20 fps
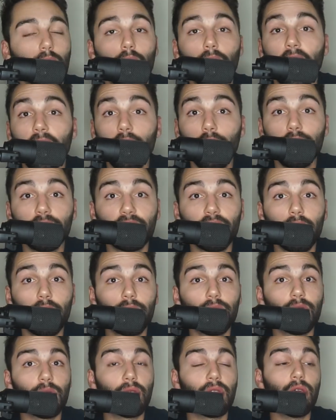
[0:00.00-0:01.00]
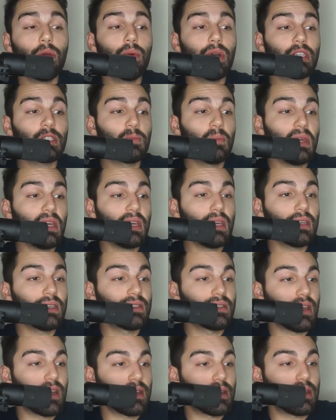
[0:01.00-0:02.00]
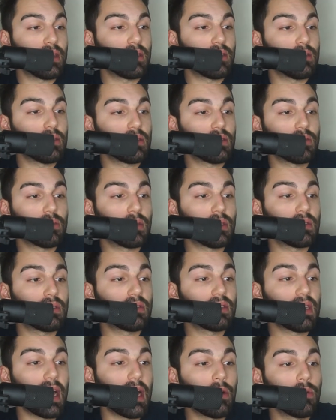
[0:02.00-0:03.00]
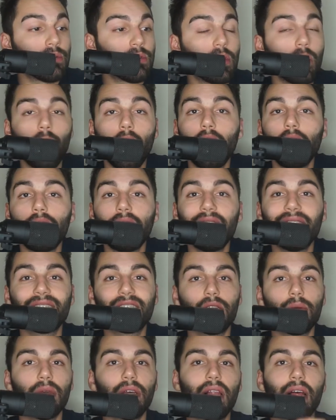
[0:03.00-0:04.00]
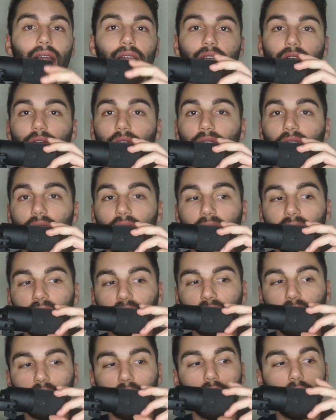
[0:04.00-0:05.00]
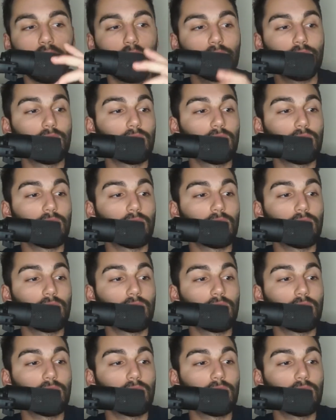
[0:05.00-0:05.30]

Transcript: What I noticed though with USB is that the sound quality is going to be a lot different than XLR.